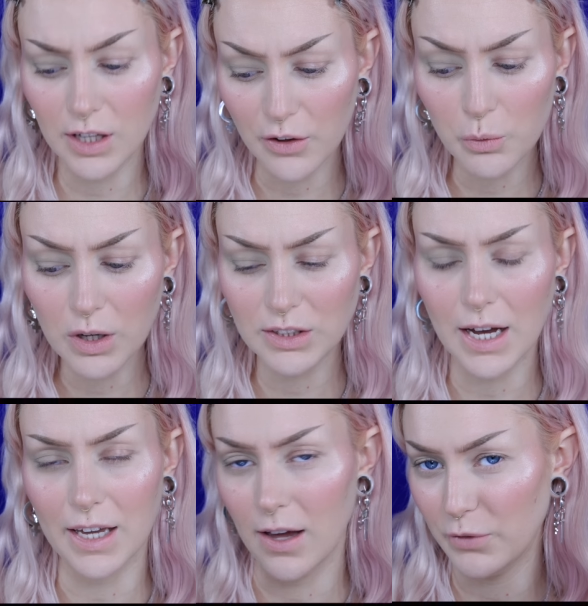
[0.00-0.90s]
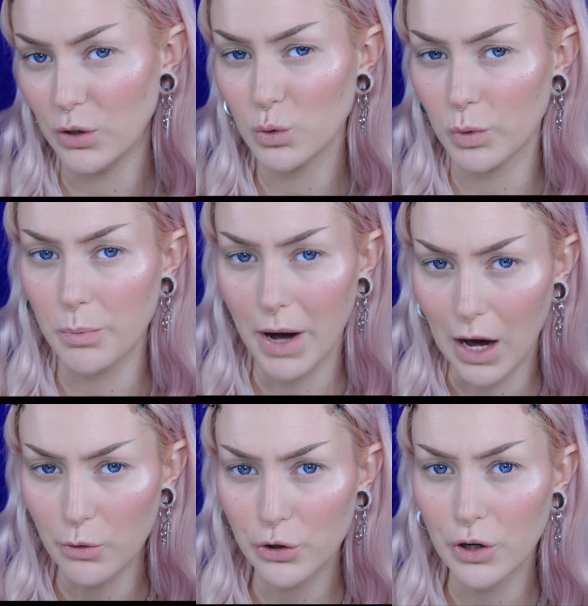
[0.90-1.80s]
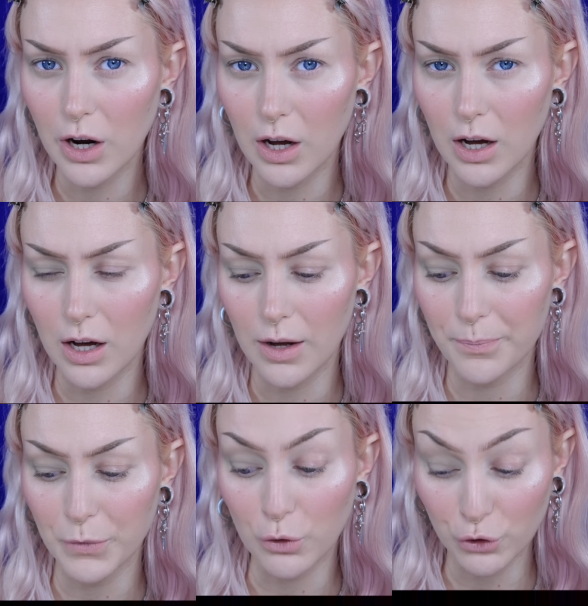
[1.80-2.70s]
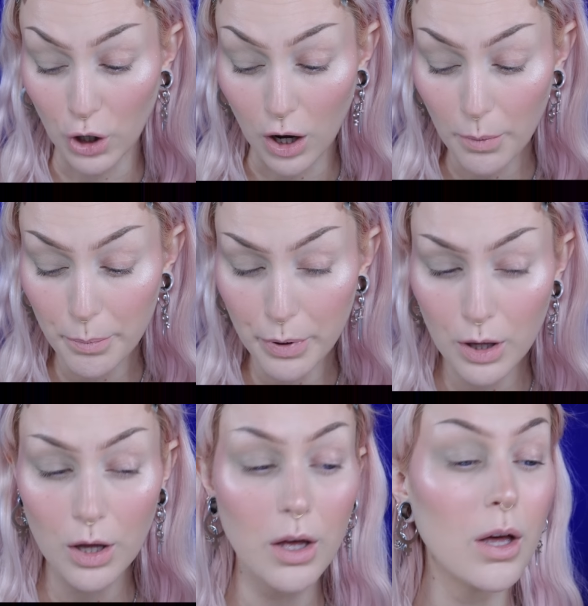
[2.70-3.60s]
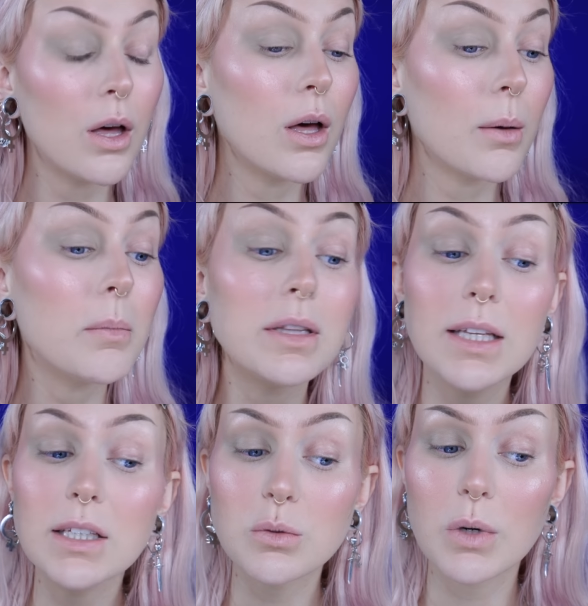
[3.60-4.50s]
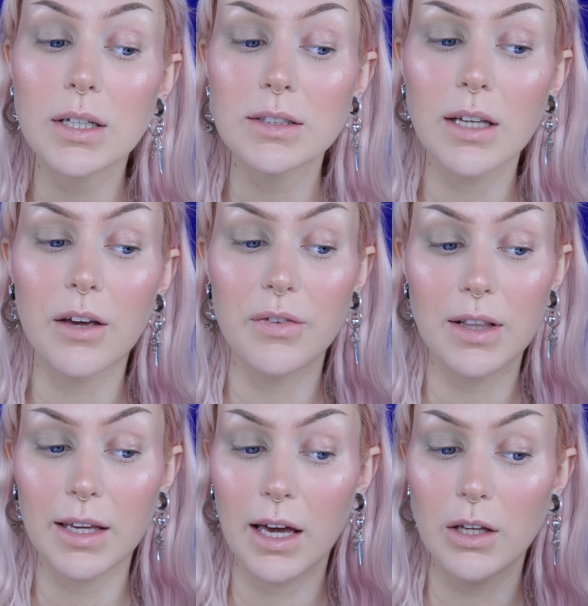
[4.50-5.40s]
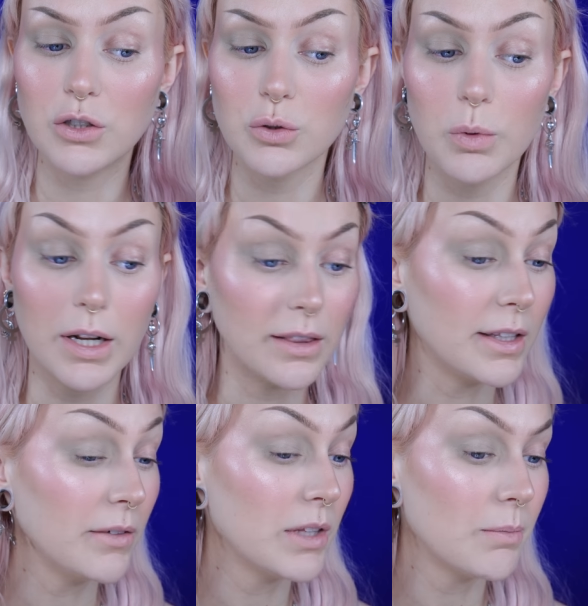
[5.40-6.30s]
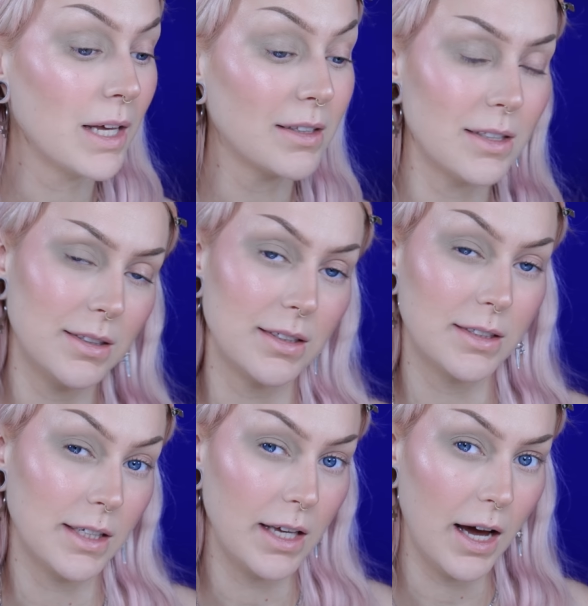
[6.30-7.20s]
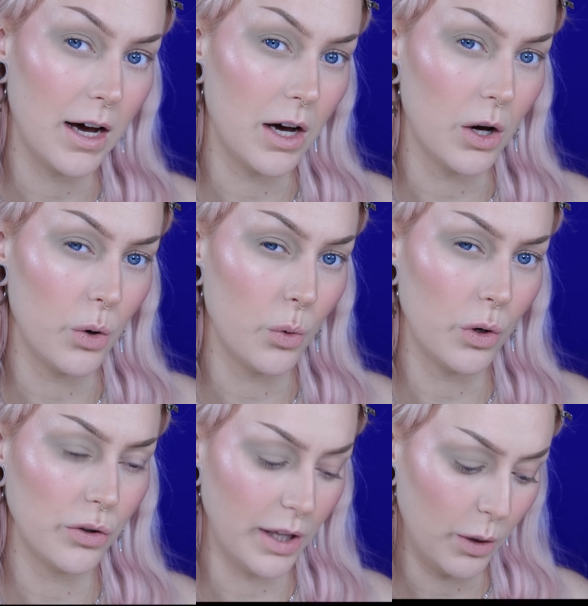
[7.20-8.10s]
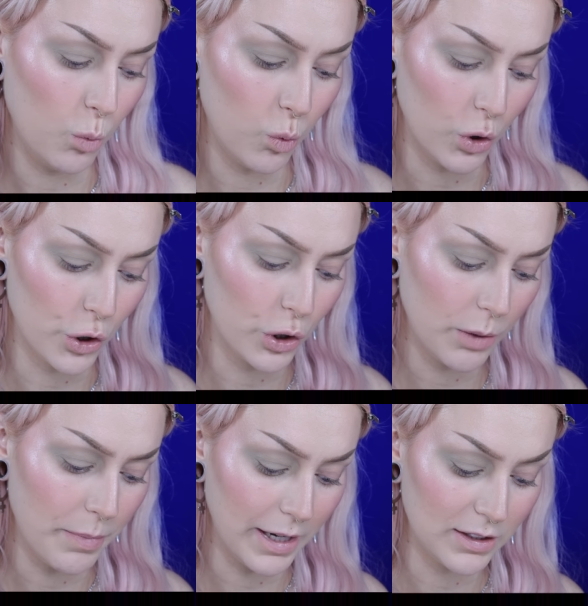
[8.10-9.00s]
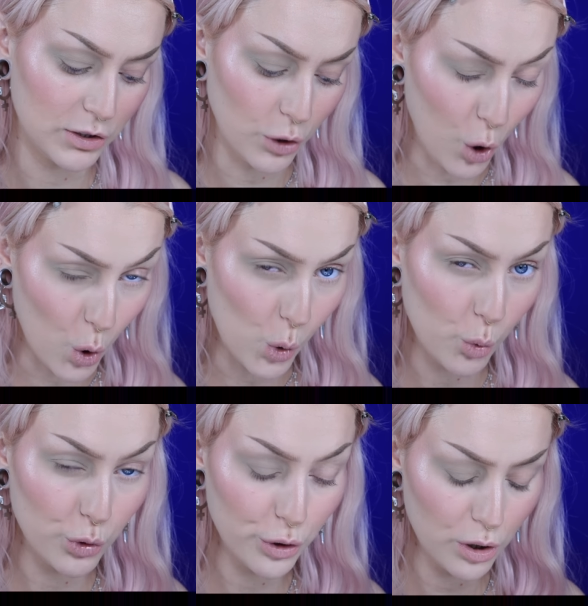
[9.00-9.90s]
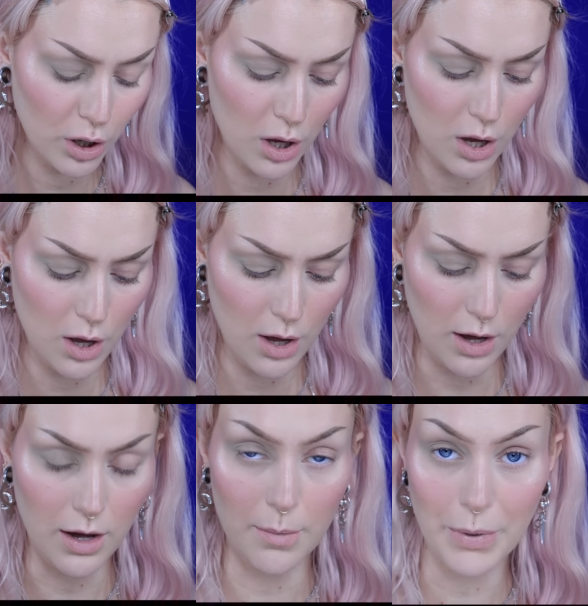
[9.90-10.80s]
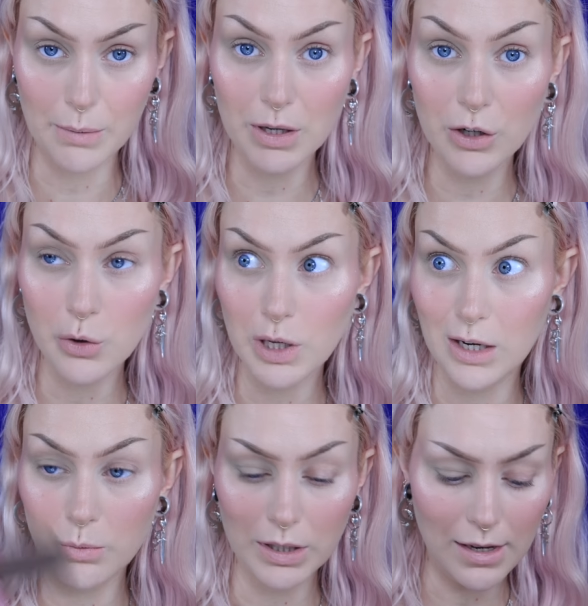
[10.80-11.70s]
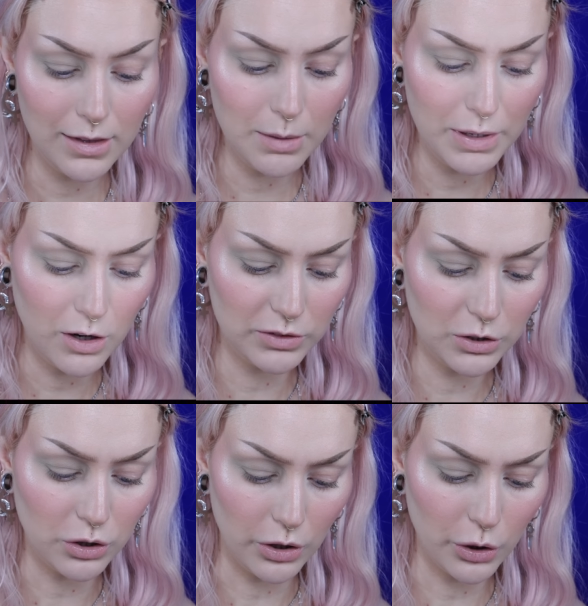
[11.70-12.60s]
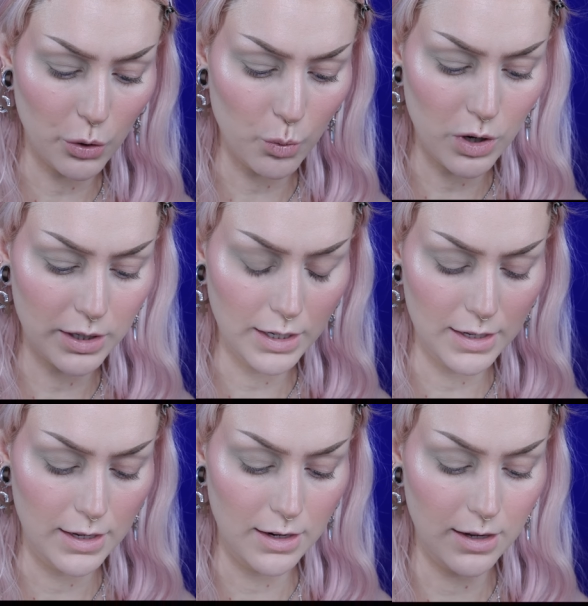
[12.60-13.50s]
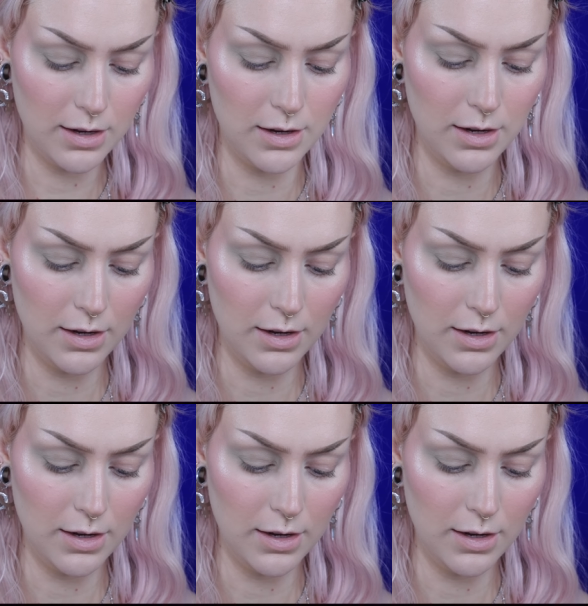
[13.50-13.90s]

The other ones I have used with powder um, on top. But these ones, I feel like I just want to leave them like this and see how they work by its own. Um, but I'm going to go in with a little bit of the darker one in